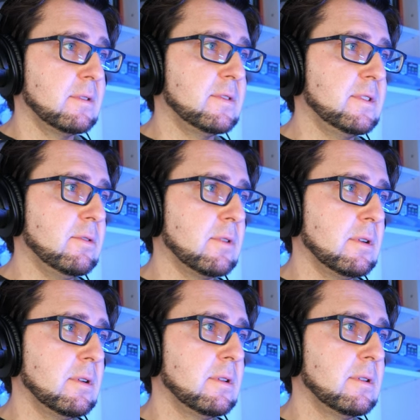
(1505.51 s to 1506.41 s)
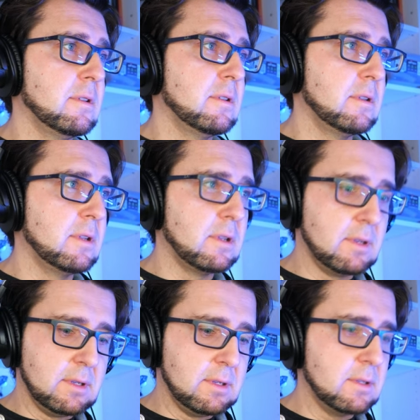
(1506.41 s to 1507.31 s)
0,
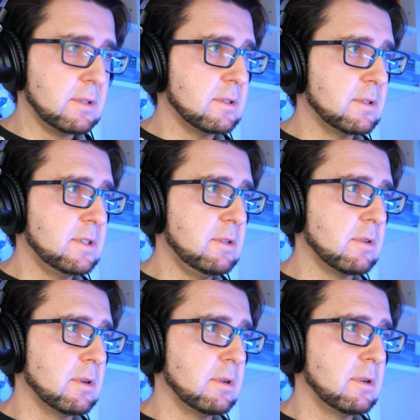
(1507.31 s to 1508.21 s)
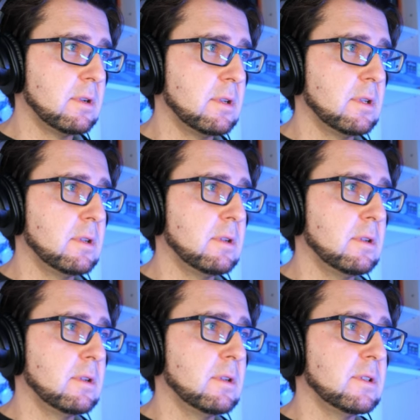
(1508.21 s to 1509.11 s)
0,
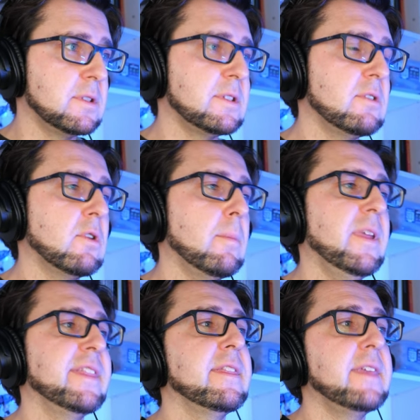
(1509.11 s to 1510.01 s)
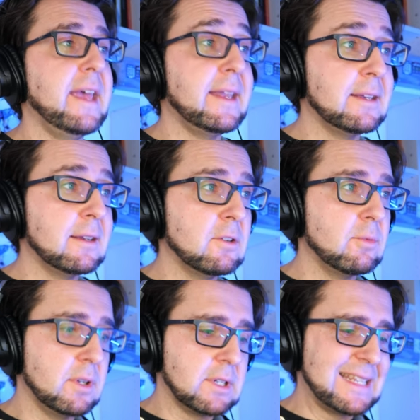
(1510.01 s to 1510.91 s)
0, but then
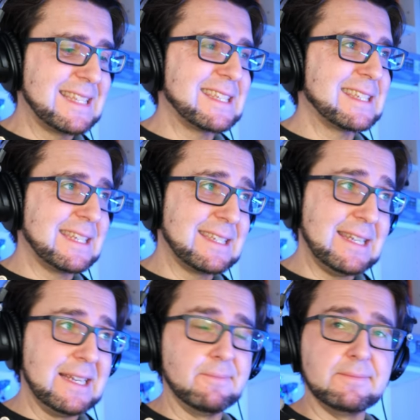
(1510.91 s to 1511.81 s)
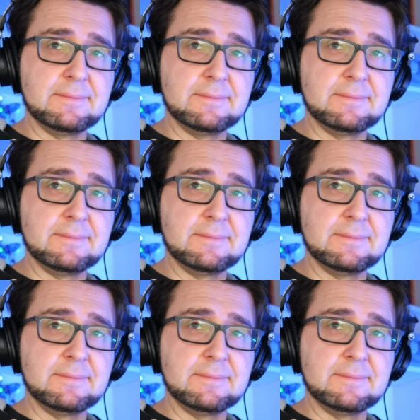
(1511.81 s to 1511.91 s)
we're going to get 16.